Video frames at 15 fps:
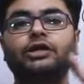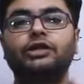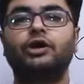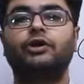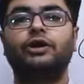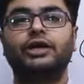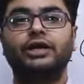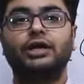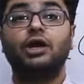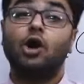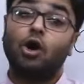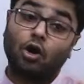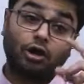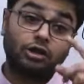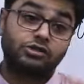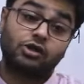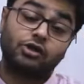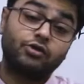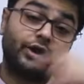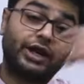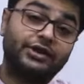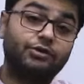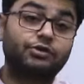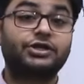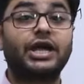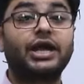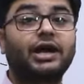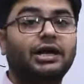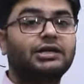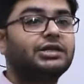the theory. Also, you can use
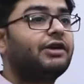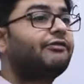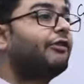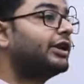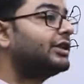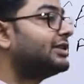thinkers here. For